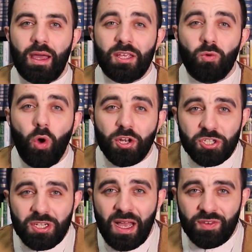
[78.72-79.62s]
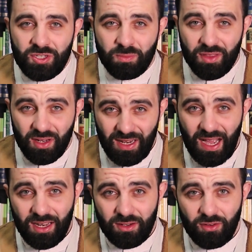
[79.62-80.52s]
And he watched as his mother
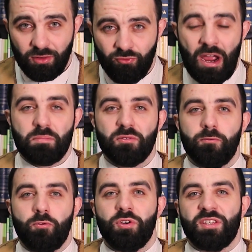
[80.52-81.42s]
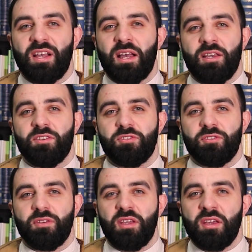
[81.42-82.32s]
died right before his
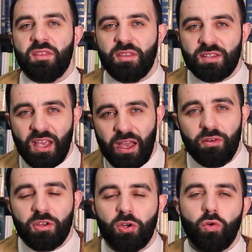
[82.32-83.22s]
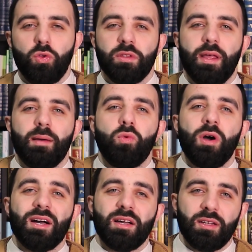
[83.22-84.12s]
eyes in this area called
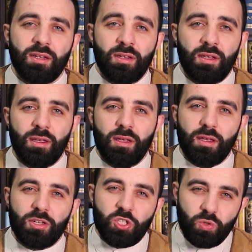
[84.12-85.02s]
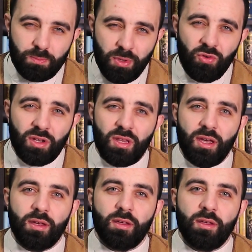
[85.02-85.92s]
Abwa. And she was buried
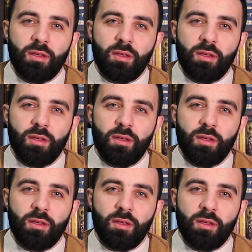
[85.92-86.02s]
there.